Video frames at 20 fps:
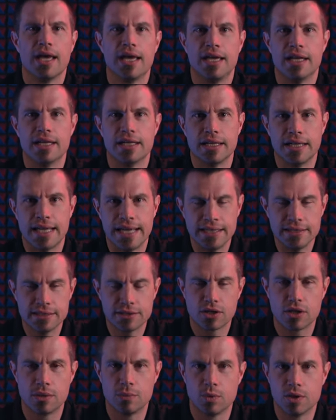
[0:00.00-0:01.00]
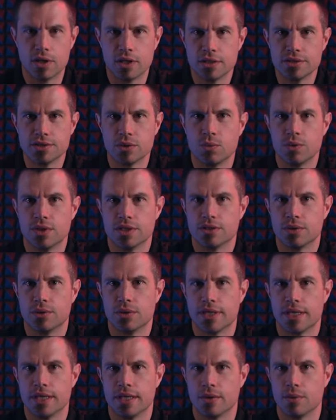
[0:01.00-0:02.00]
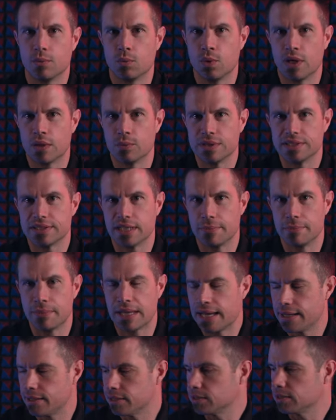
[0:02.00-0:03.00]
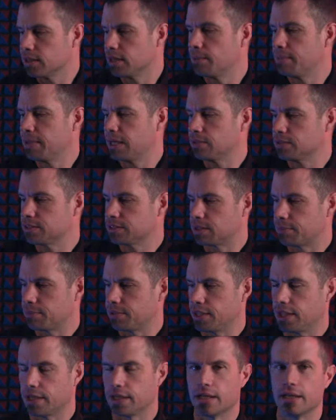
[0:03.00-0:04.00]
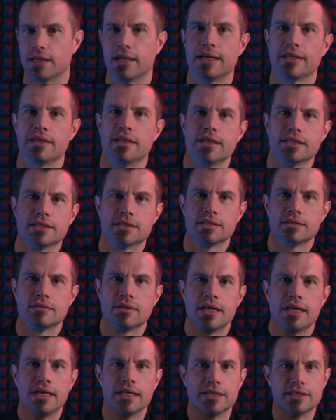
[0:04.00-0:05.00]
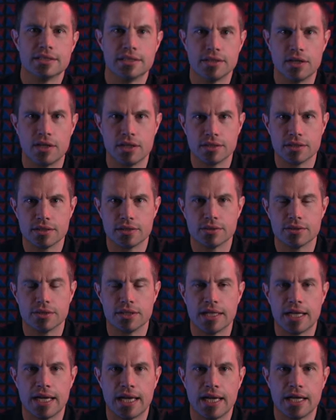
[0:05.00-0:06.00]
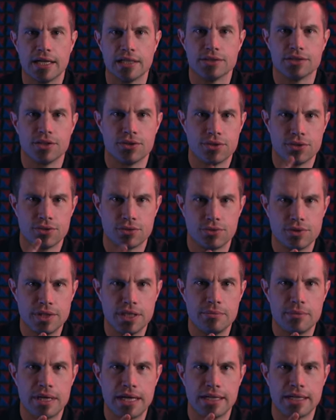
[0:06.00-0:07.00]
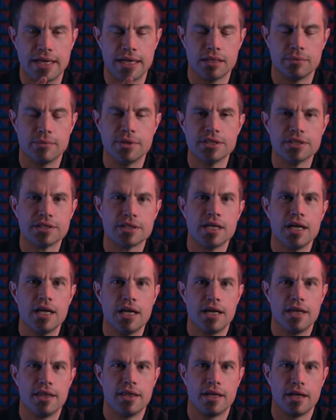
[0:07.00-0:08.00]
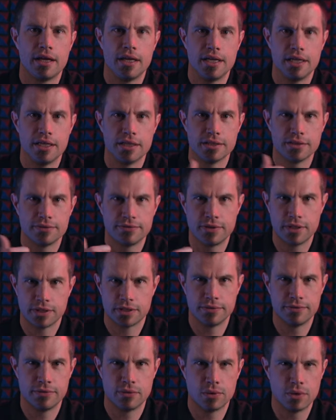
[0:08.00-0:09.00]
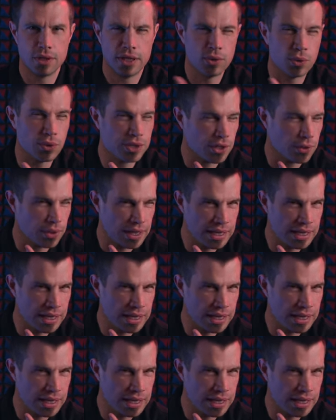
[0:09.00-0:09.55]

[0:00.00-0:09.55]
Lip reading: In intercom world, we're talking, when we say panel, about something like this. It's an article that has three main elements. There is, first of all, an audio